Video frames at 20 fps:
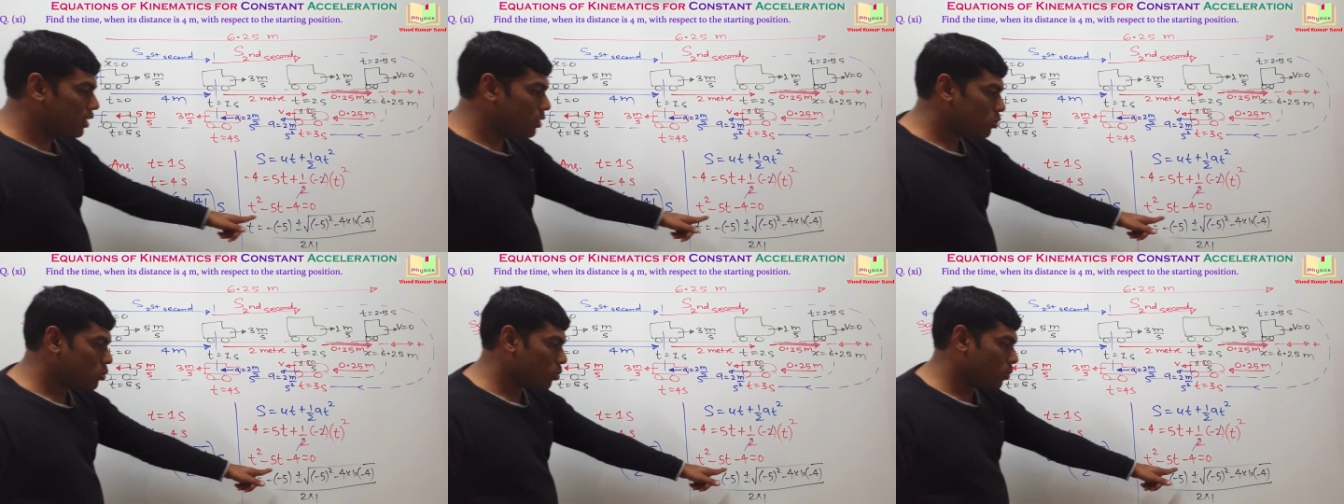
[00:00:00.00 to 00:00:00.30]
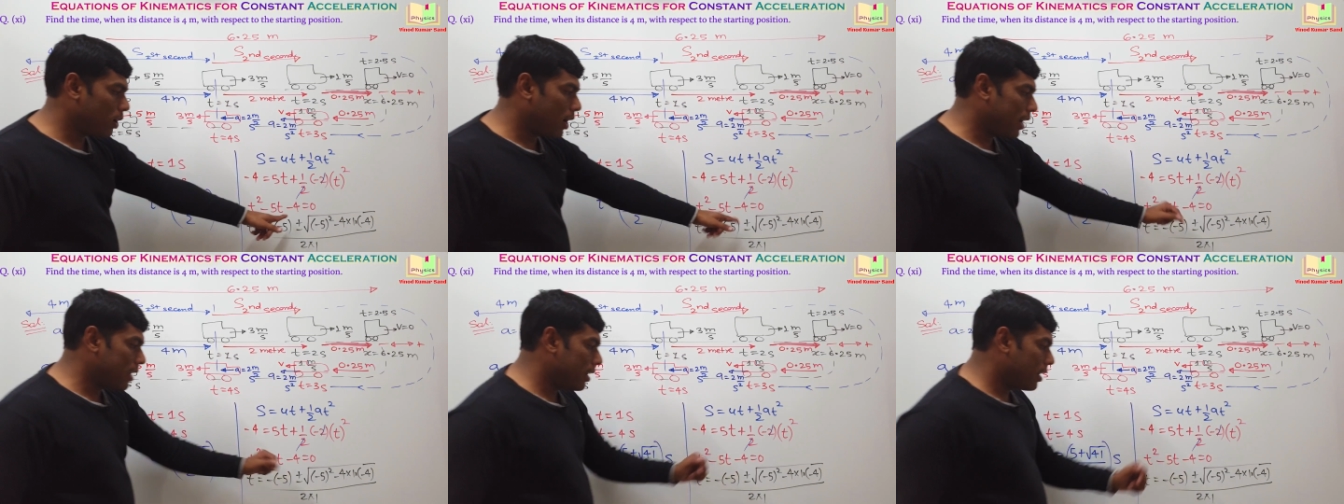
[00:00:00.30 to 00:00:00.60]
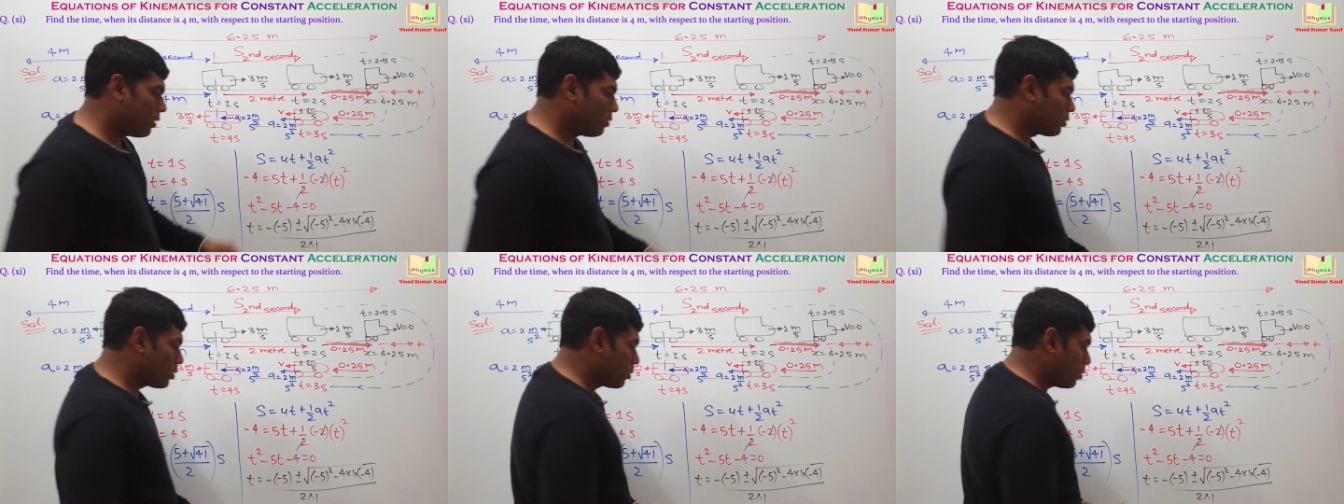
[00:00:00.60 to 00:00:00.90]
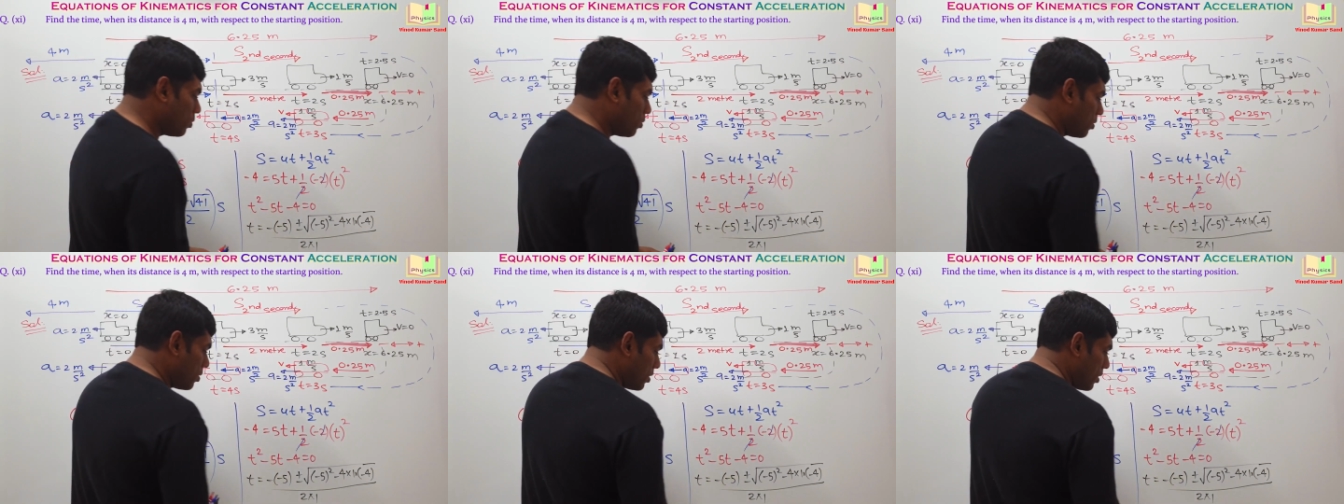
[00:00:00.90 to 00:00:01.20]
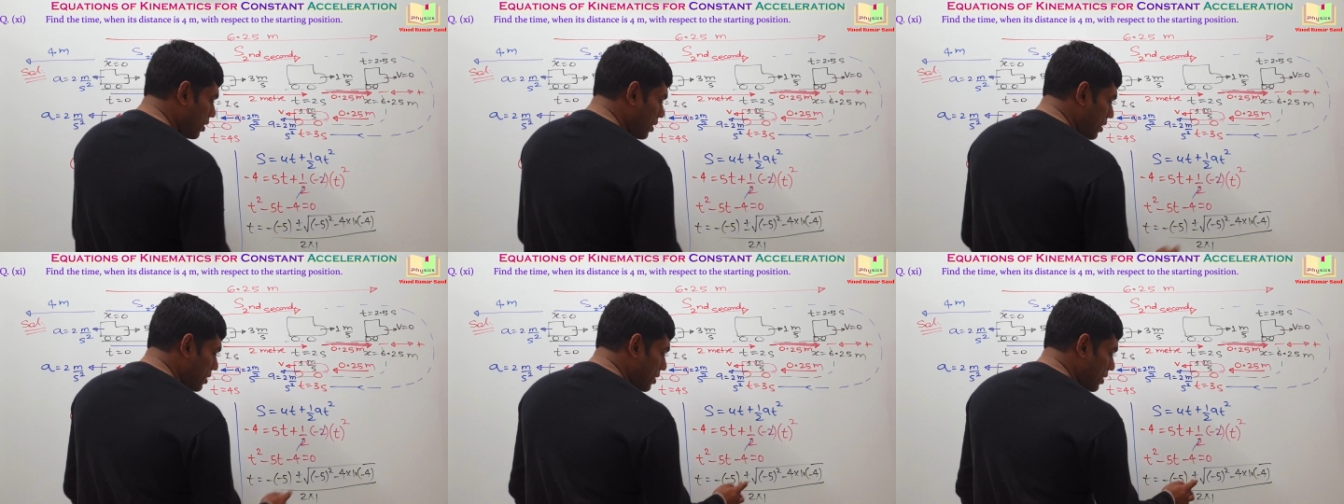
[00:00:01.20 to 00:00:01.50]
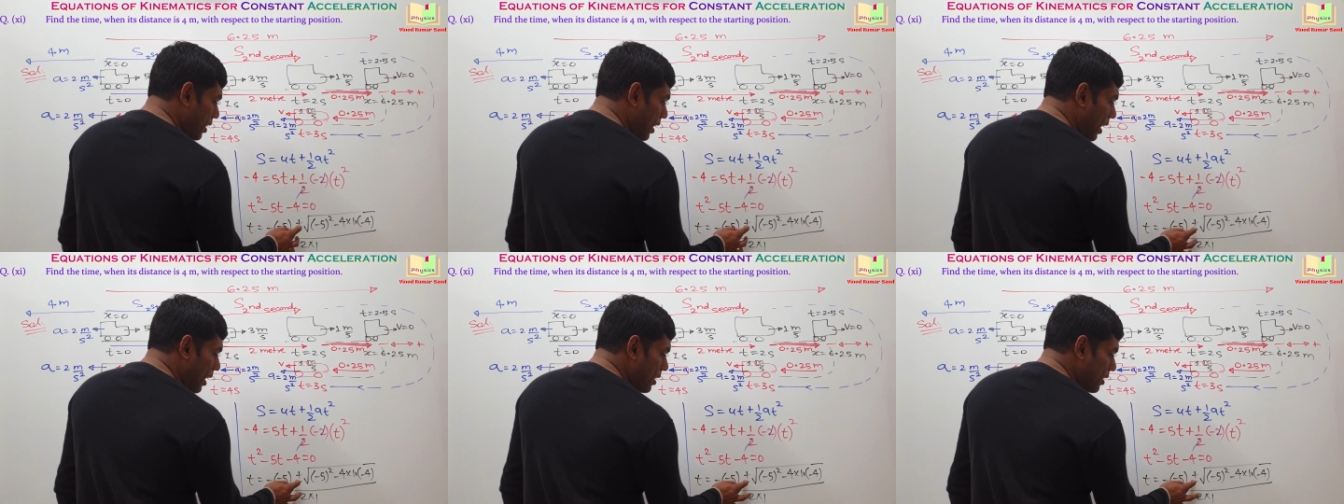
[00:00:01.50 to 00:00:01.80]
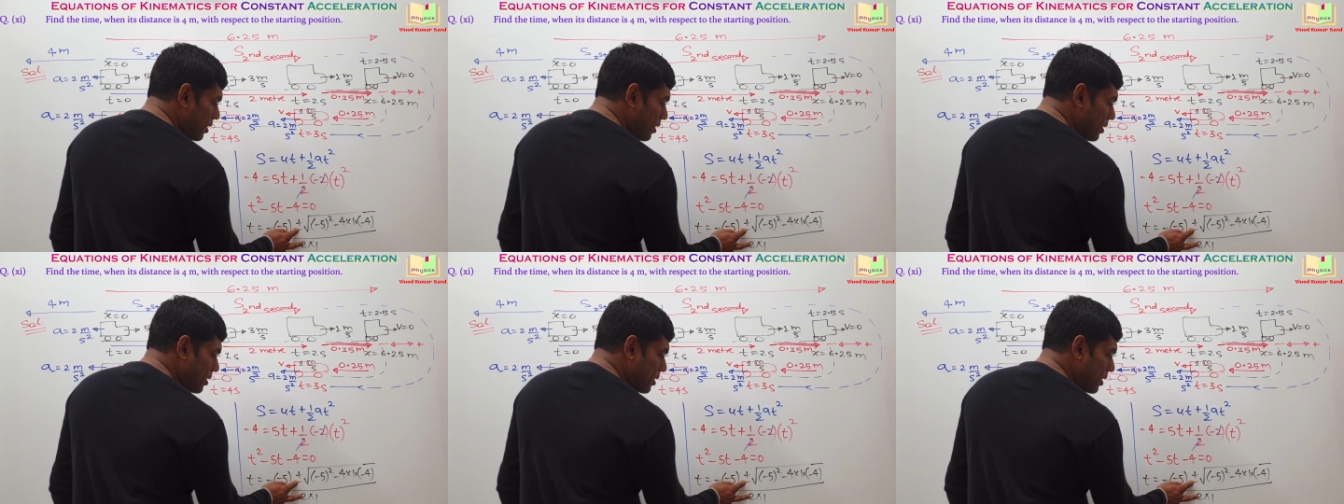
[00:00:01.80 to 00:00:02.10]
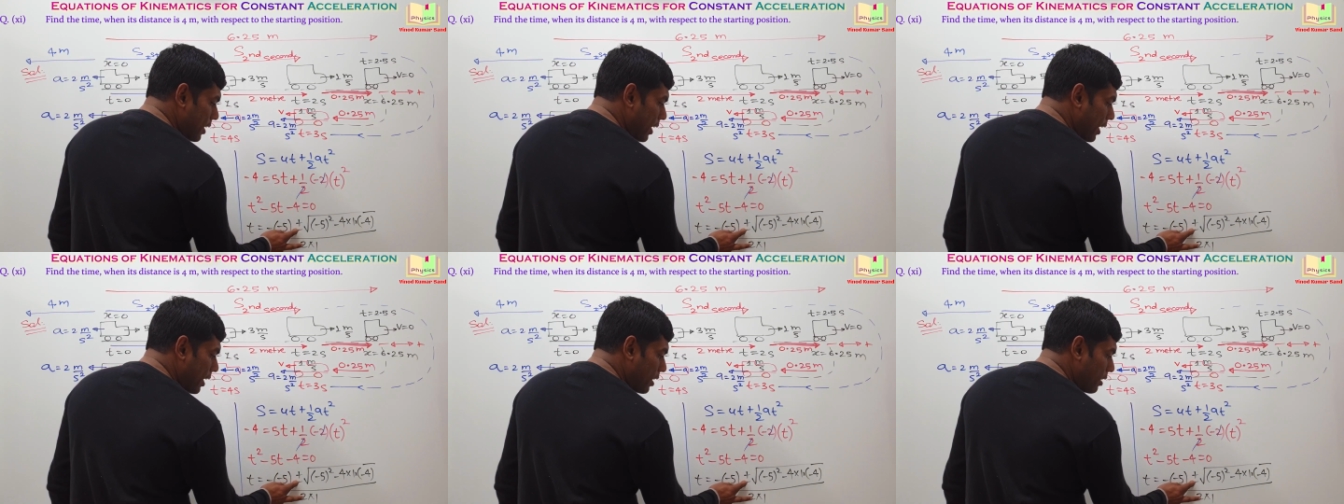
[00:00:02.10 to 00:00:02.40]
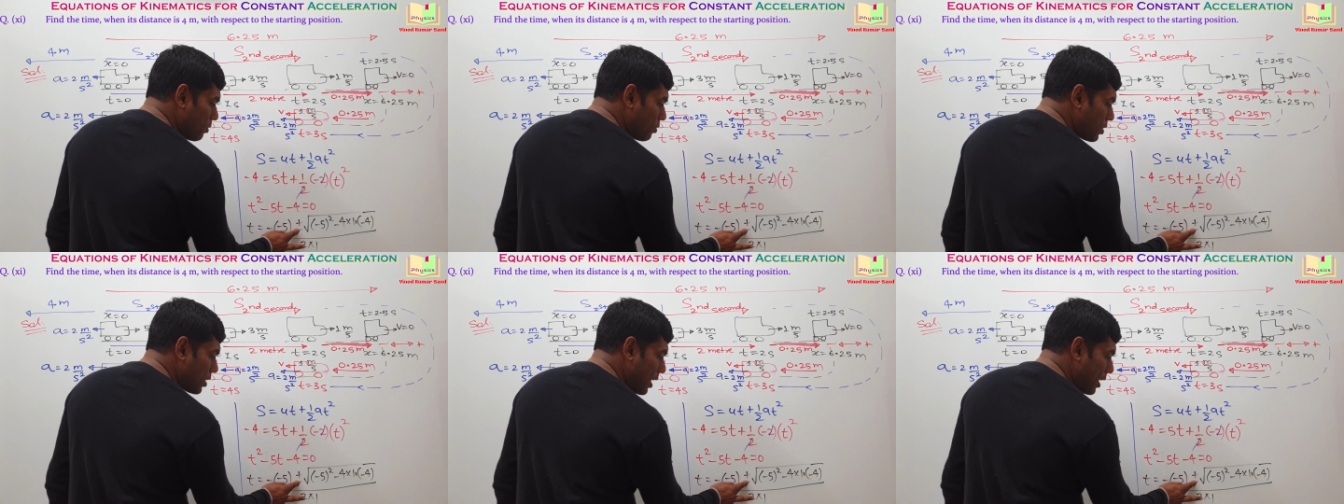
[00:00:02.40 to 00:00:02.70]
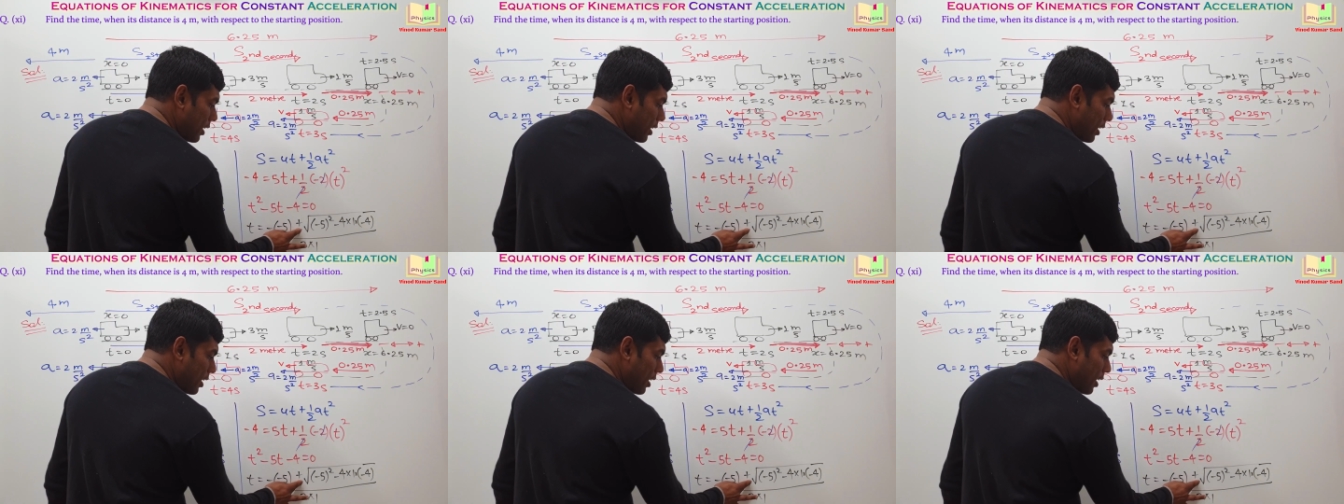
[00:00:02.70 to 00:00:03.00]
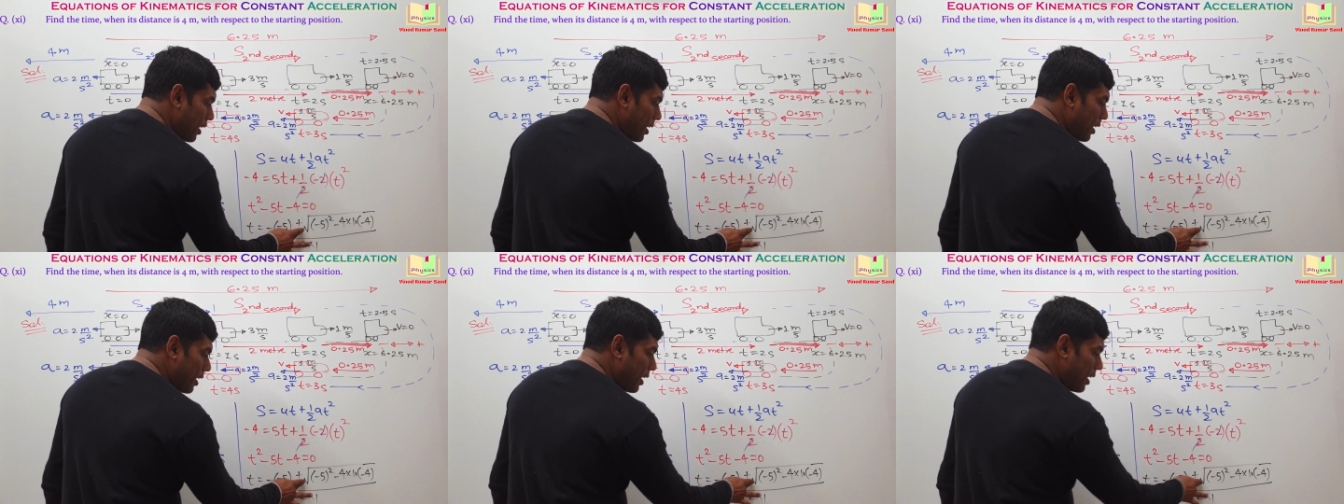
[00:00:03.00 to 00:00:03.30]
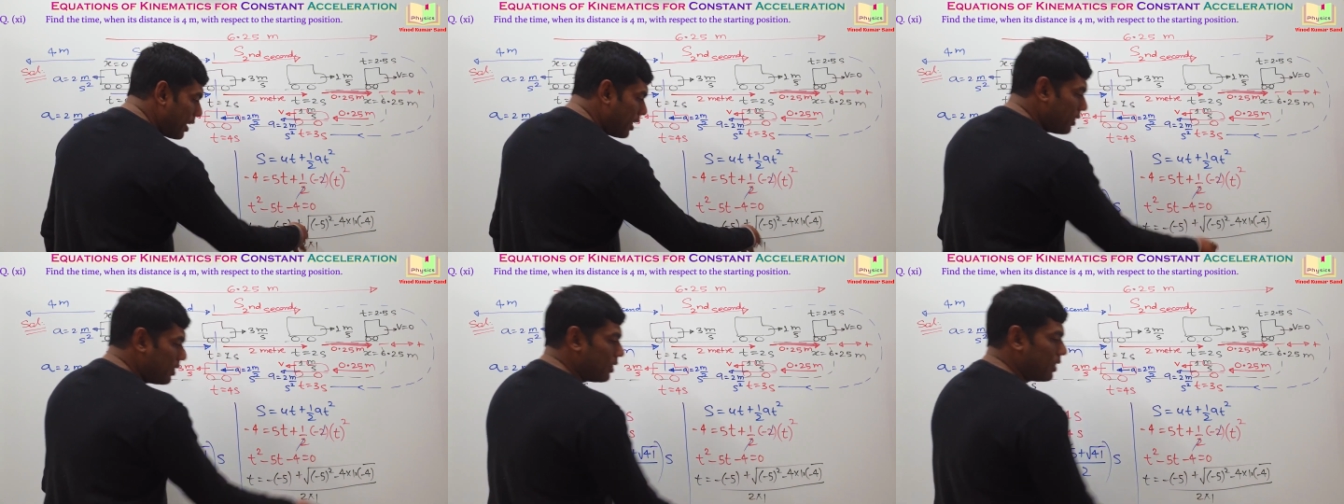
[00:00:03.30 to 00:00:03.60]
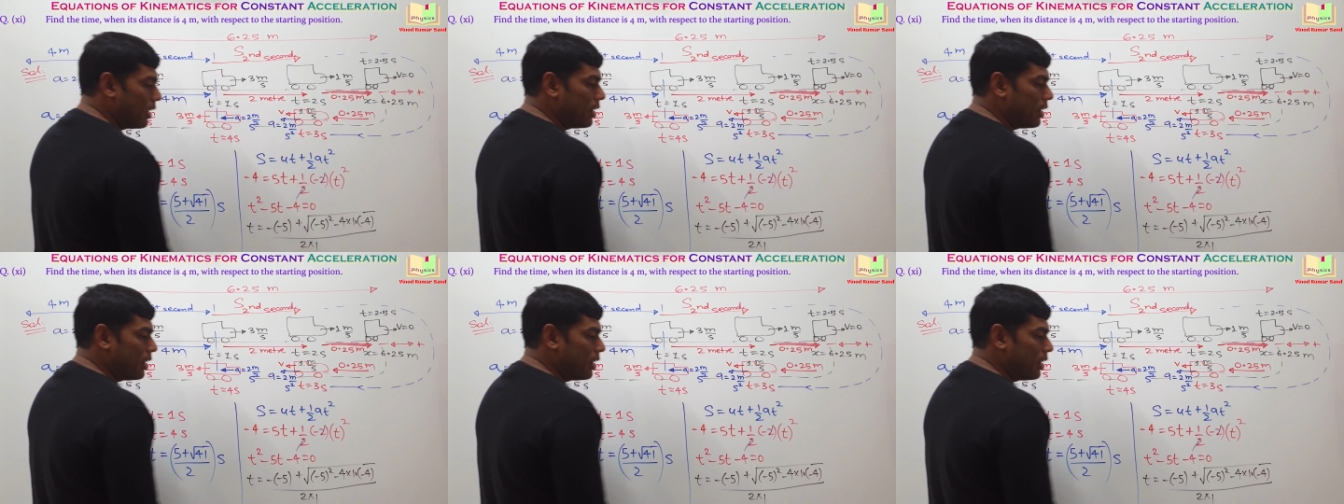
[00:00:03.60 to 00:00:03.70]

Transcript: So I have to discard this negative sign, and